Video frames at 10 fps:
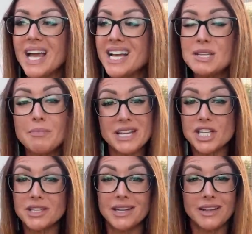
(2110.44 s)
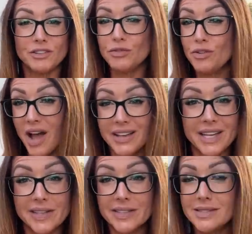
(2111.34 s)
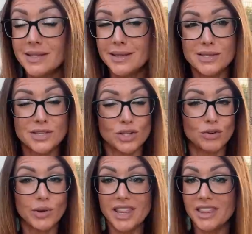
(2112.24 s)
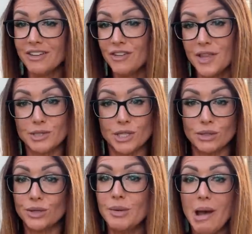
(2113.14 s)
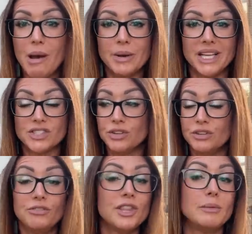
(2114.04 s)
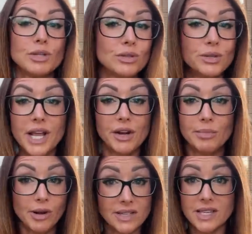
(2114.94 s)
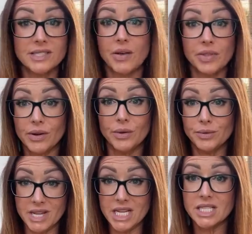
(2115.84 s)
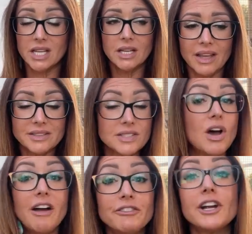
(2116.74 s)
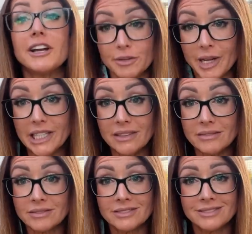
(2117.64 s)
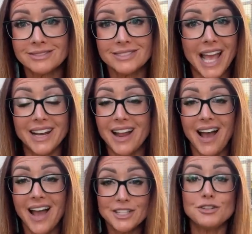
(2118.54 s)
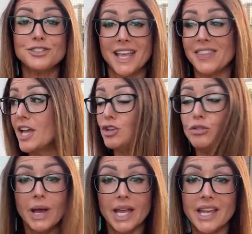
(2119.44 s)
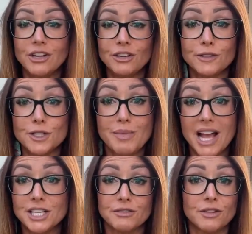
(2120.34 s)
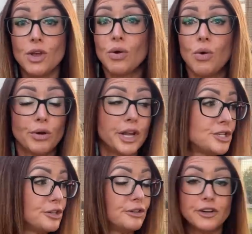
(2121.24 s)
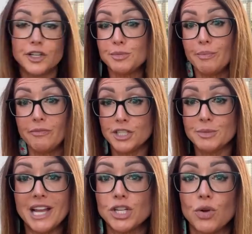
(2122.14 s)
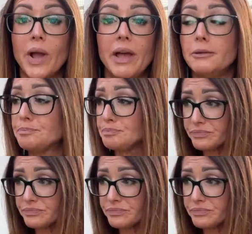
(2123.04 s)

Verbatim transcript: Not to mention that if you've got kids, this is a great thing for them to learn about. It's good for them to learn how to process out their own meat. It's not for everybody. And I understand that. You might get your first batch of Cornish or your first, first batch of quail